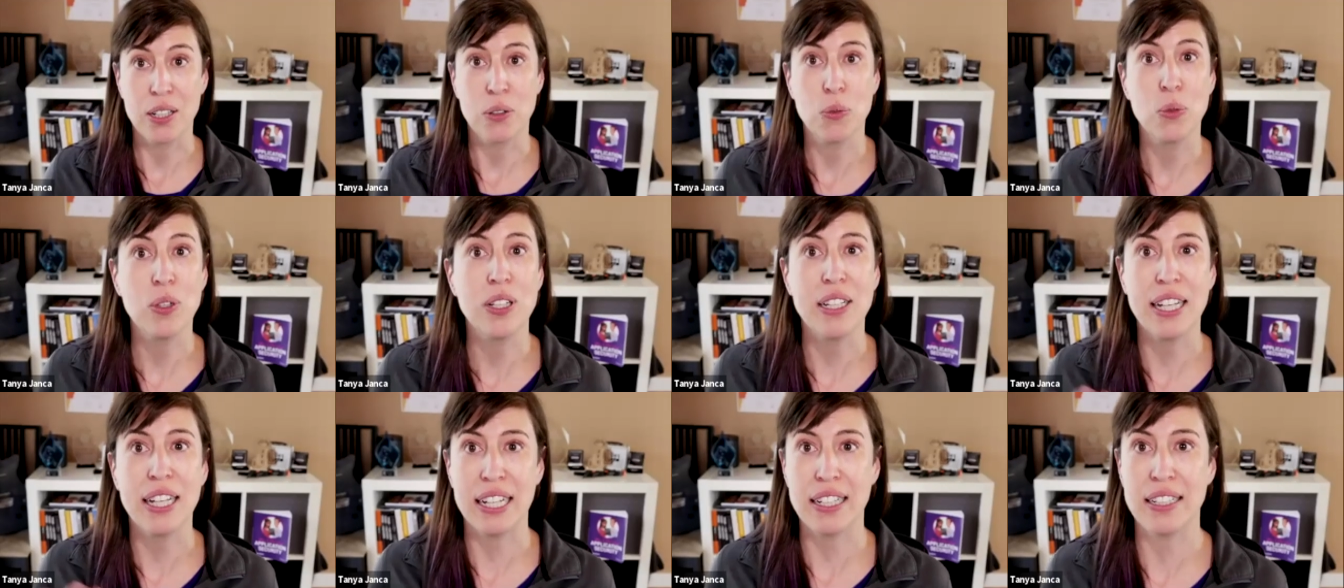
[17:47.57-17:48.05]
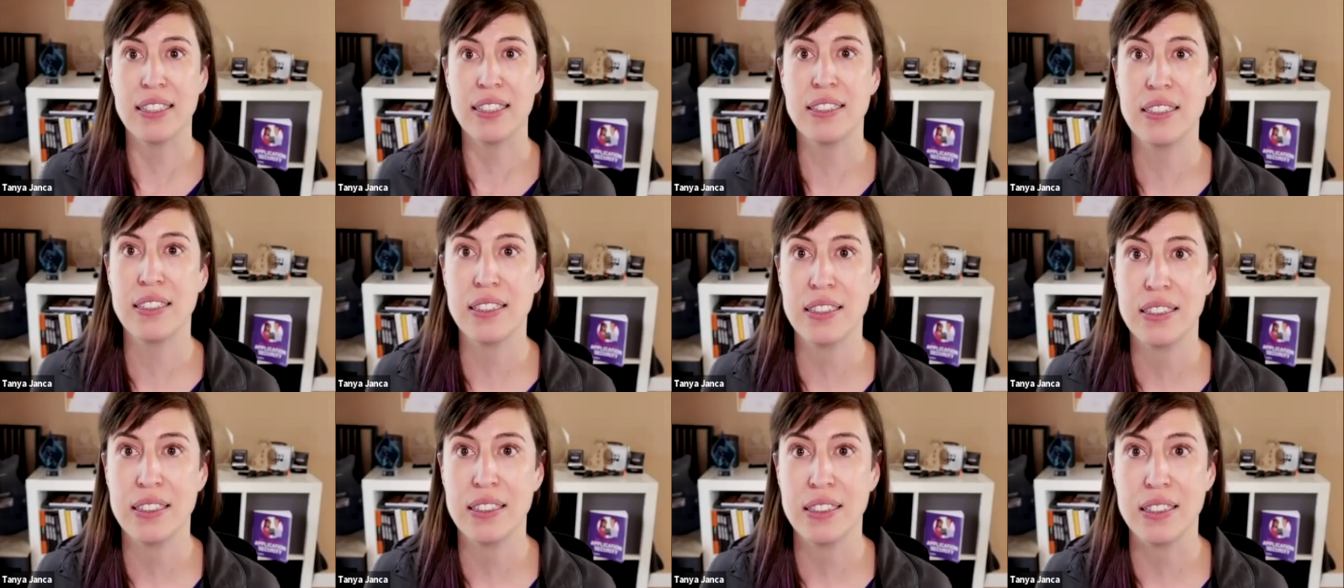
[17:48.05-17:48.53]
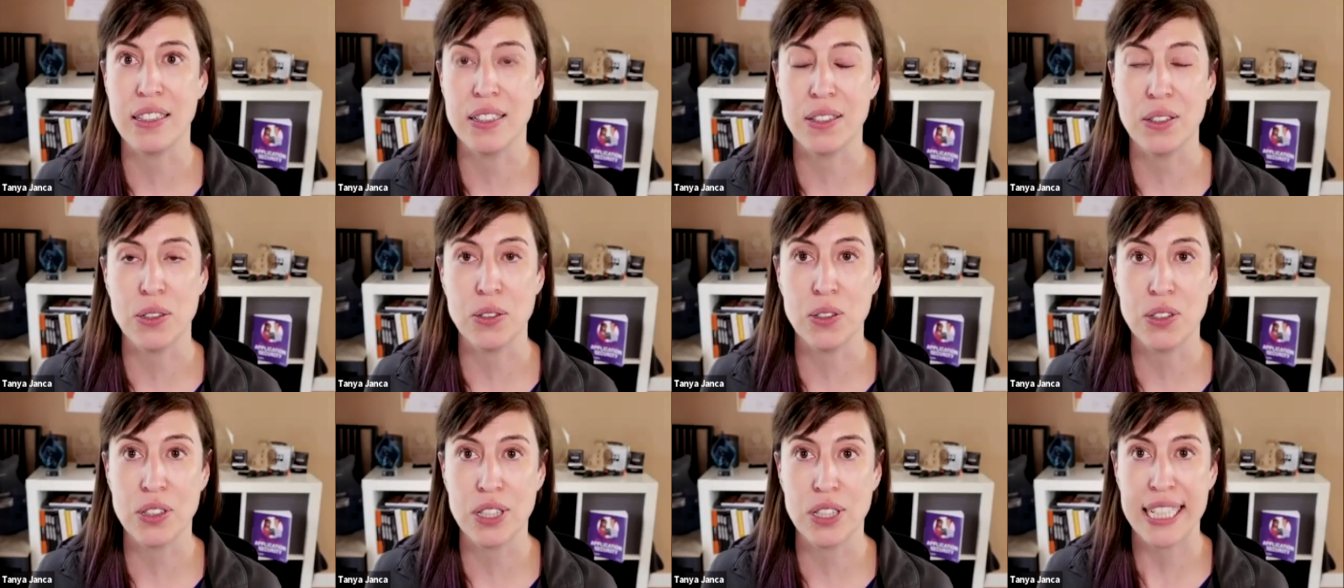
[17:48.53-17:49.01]
Well, and
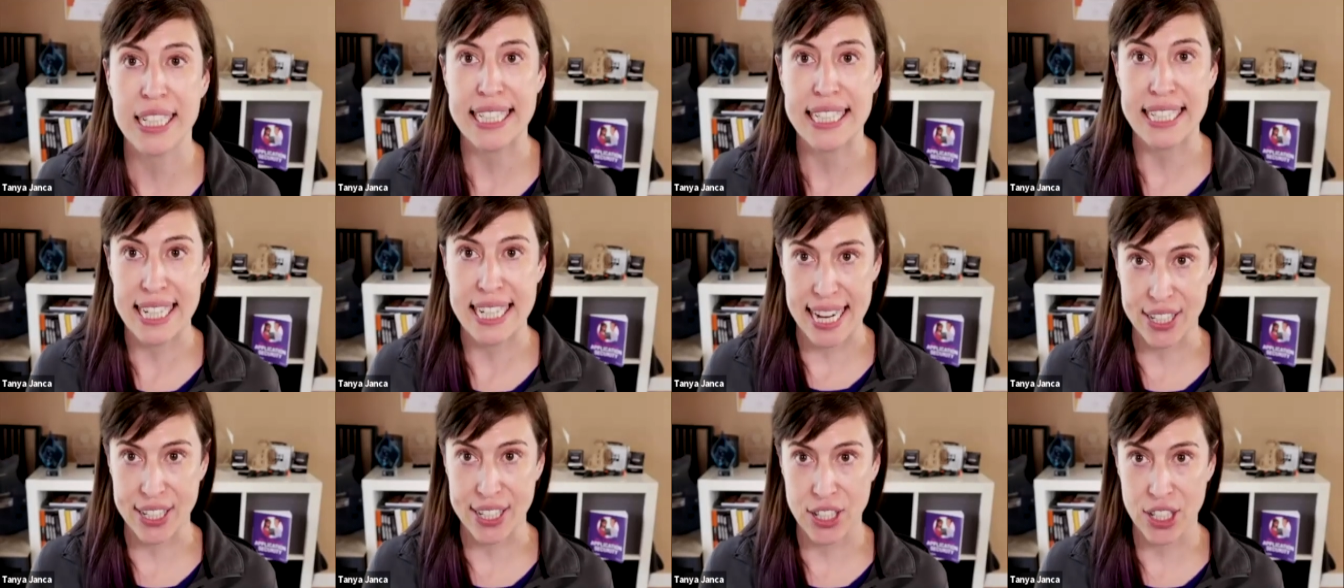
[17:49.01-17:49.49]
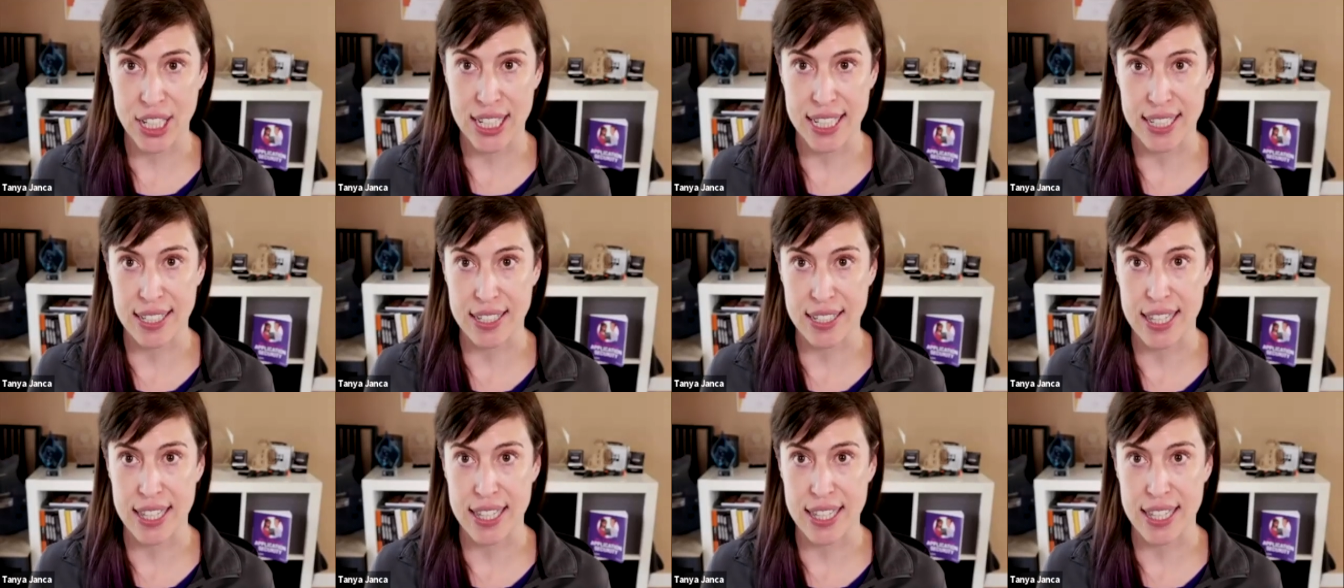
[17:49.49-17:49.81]
those connections